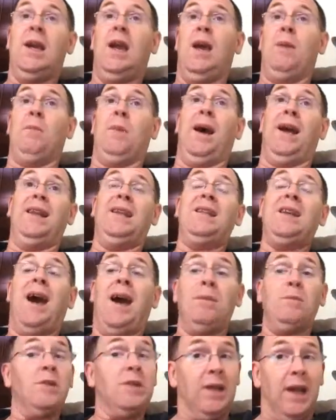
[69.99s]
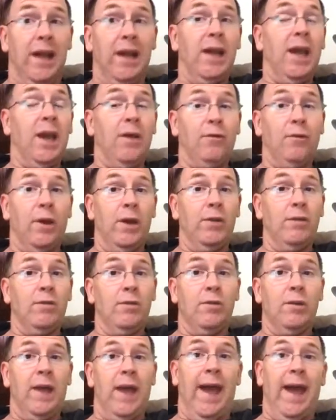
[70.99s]
And by the time she got halfway
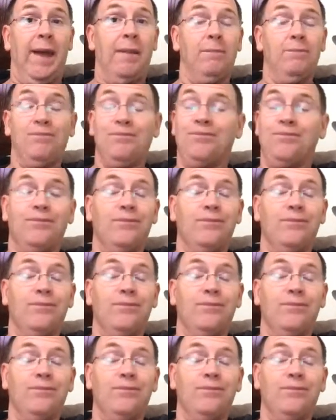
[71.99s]
through that,